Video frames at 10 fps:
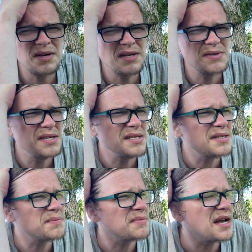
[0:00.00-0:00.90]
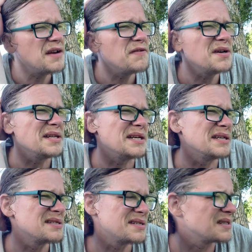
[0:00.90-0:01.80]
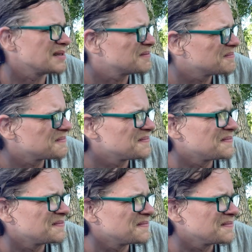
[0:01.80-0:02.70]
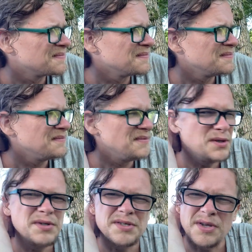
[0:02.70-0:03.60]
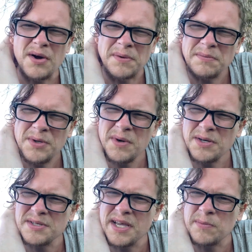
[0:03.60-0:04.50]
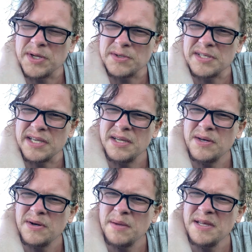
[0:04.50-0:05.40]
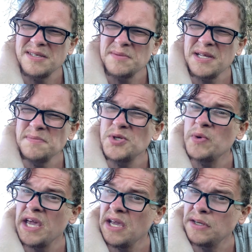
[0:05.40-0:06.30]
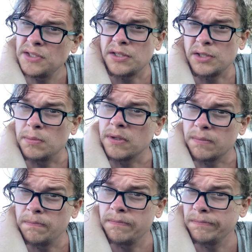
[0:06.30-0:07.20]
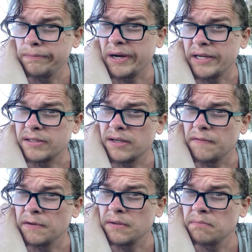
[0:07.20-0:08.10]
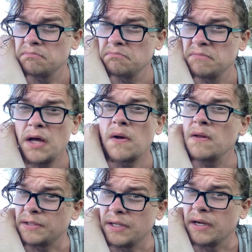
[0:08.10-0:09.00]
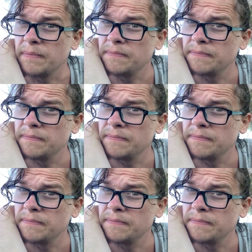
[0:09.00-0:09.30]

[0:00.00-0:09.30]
and you see some kind of ugliness and you just know. You understand what you're seeing. You know what I mean? Sometimes you can judge a book by its cover. Not all the time.